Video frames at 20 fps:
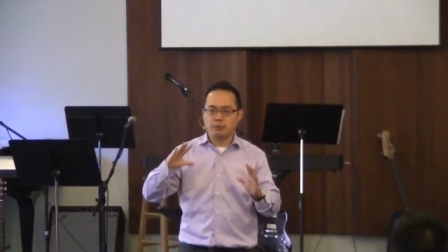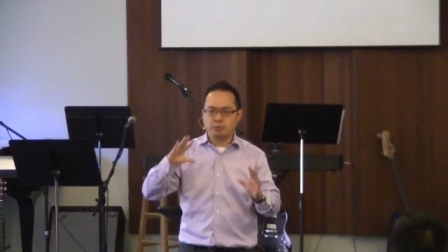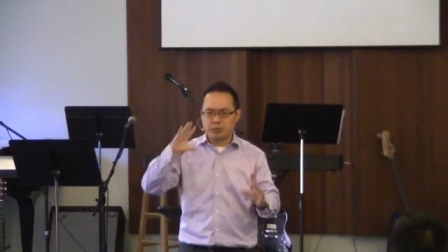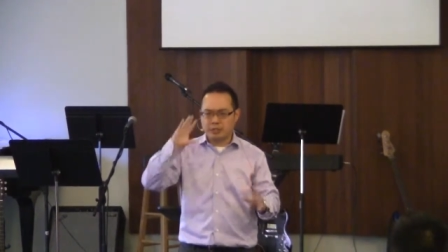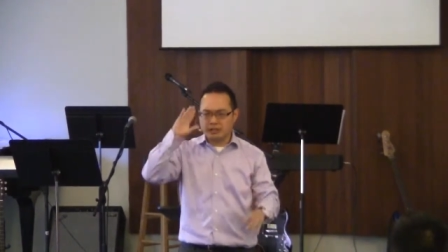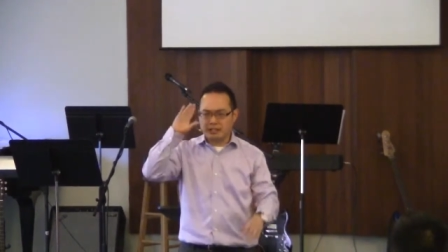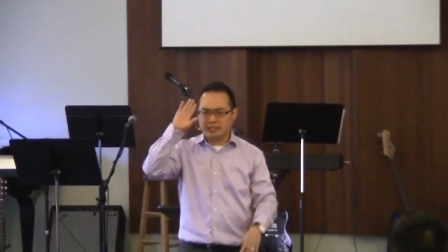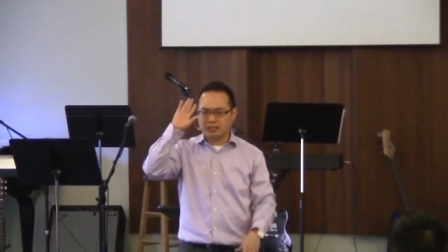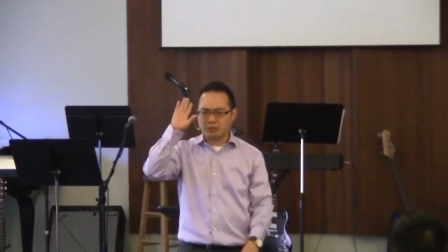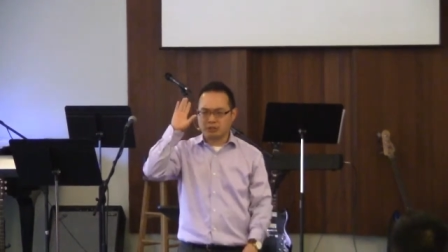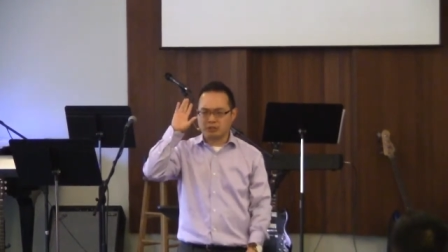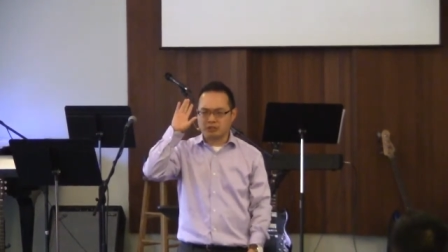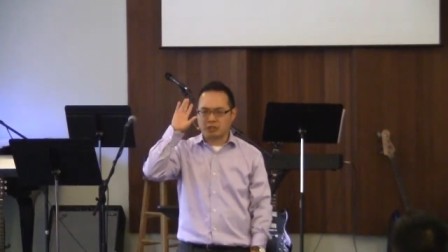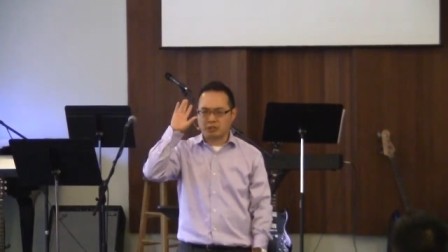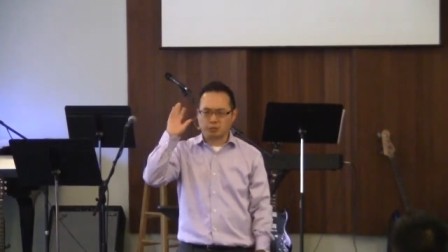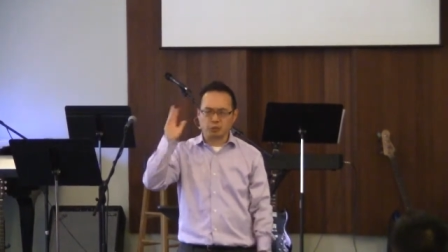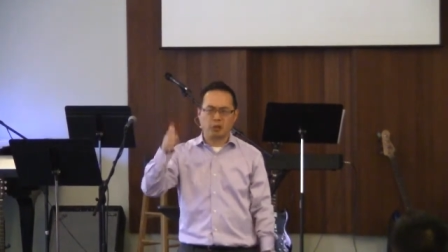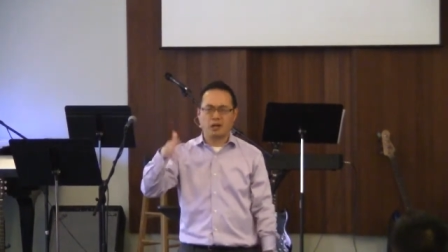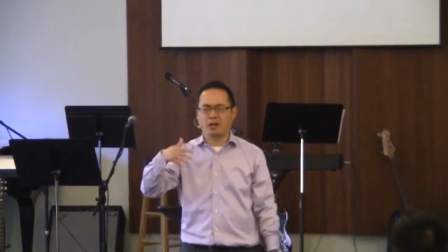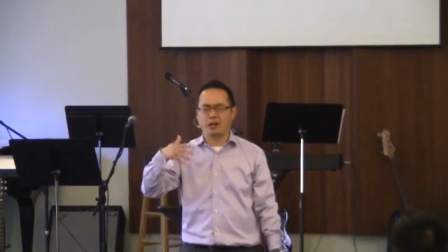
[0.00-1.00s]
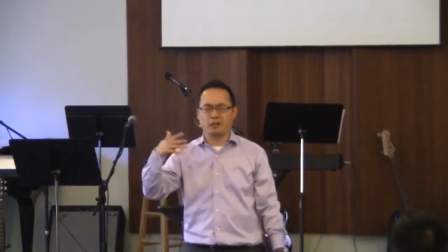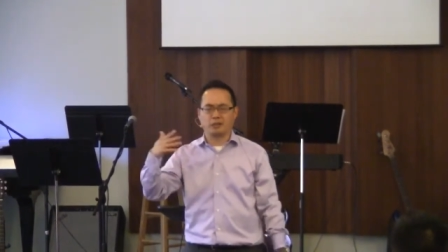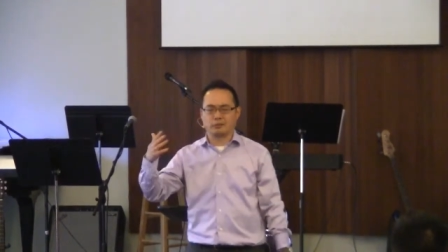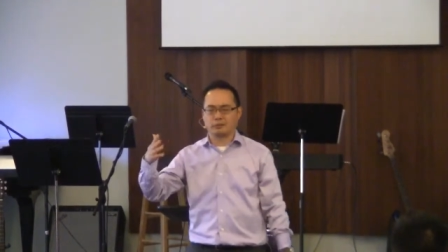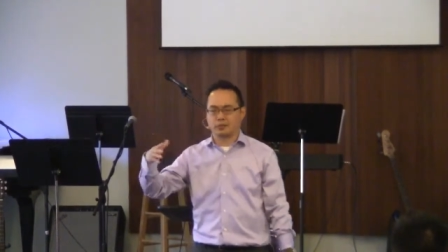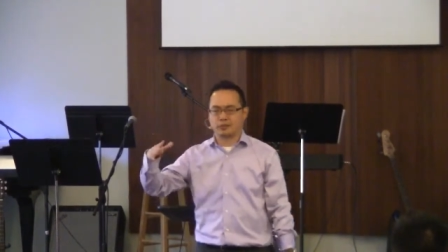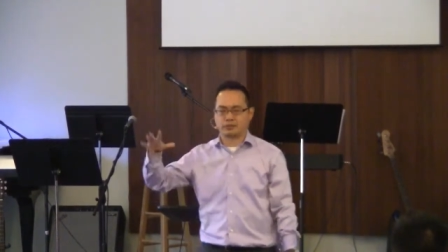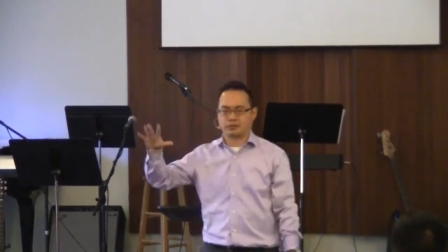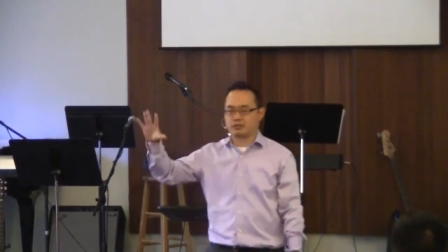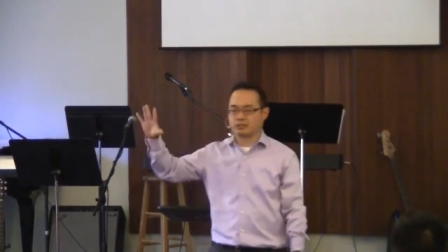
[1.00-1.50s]
we think to ourselves
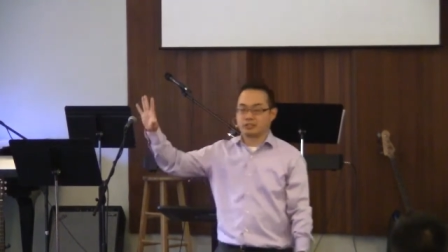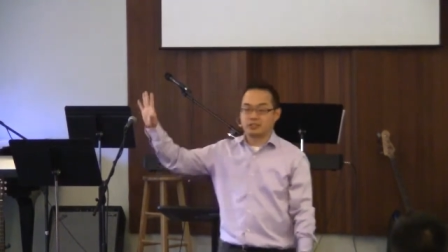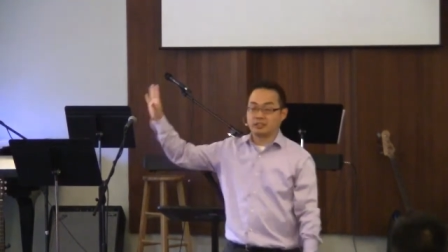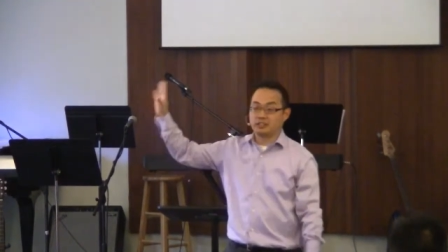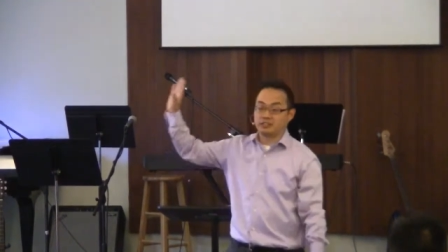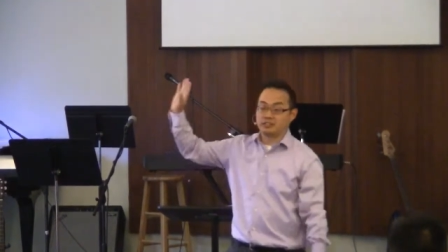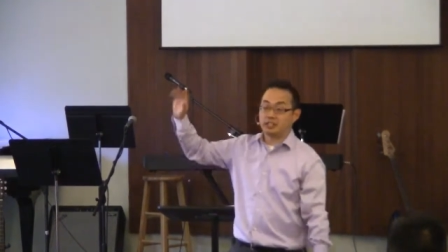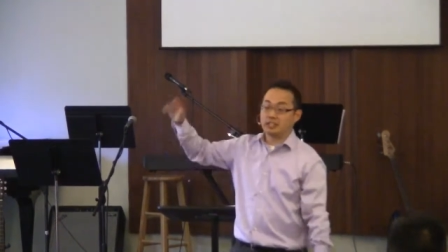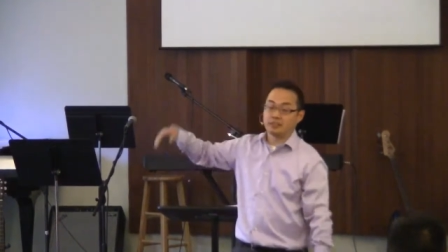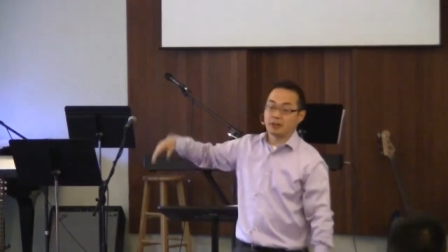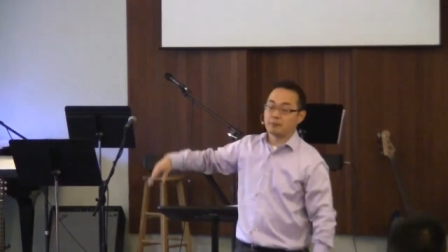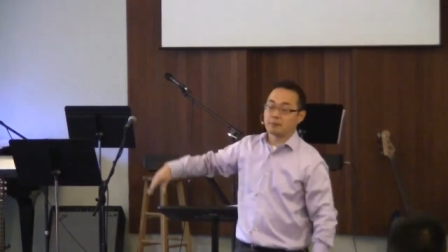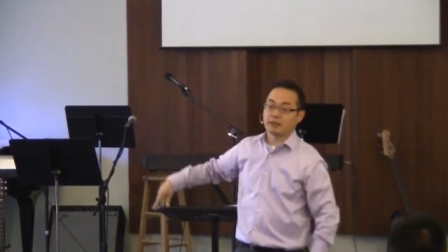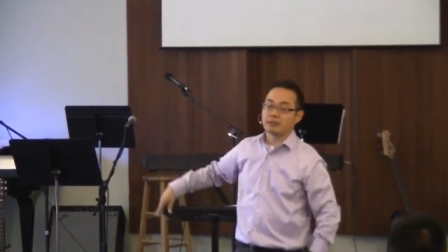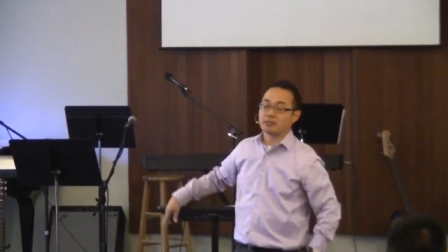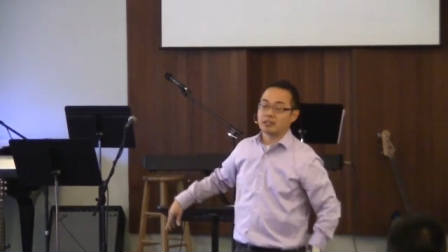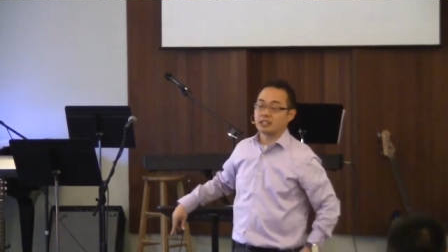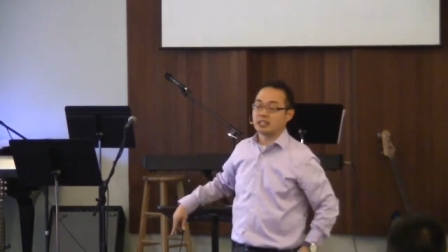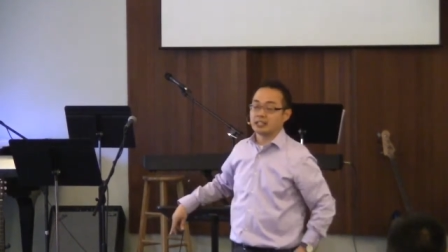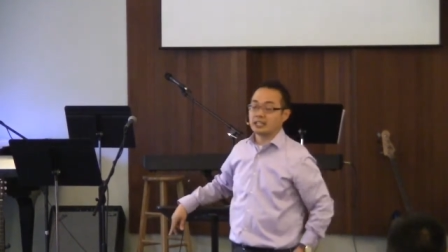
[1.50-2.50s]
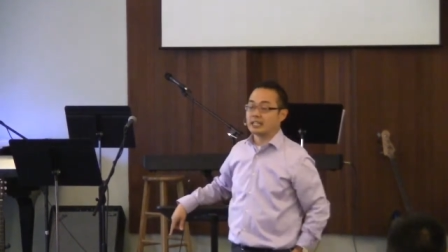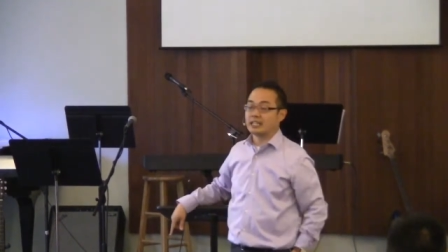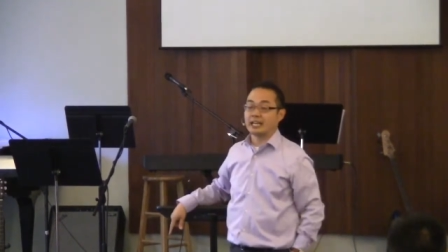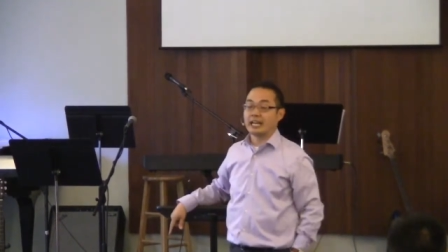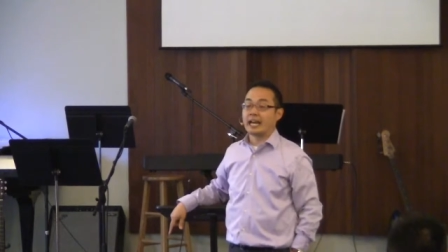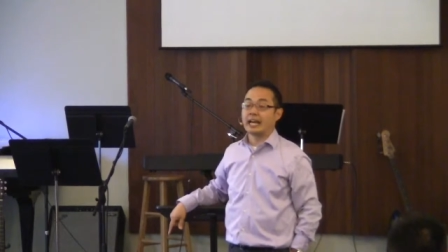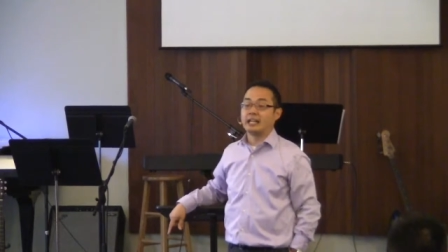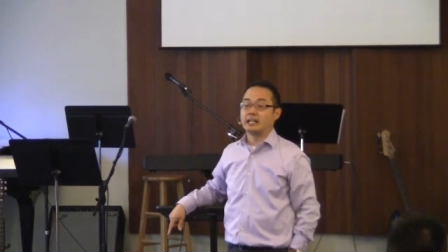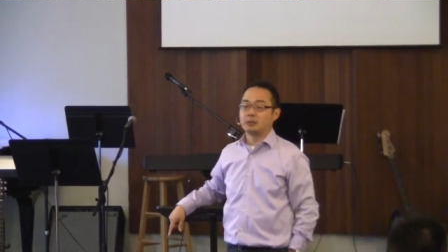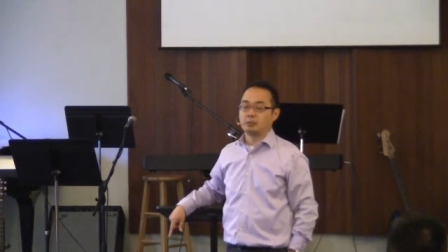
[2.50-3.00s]
well Steve, I'm never going to get
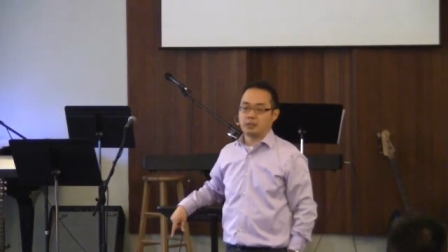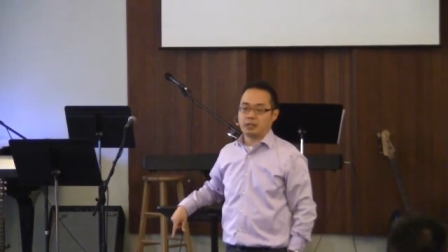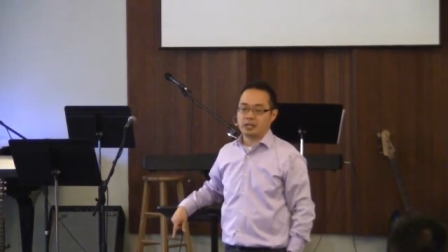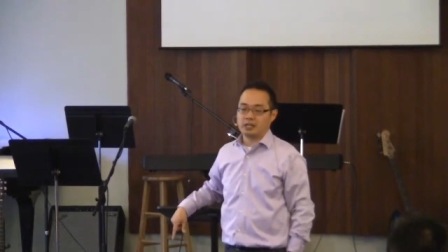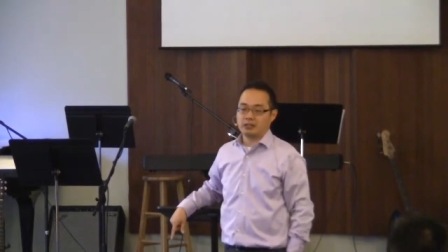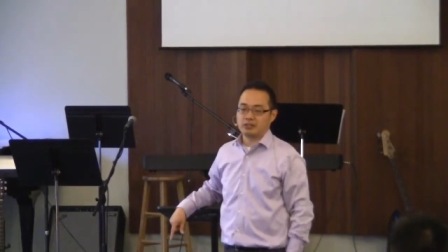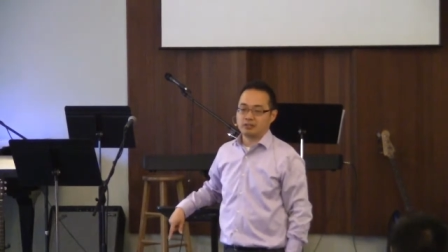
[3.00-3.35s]
it anyways.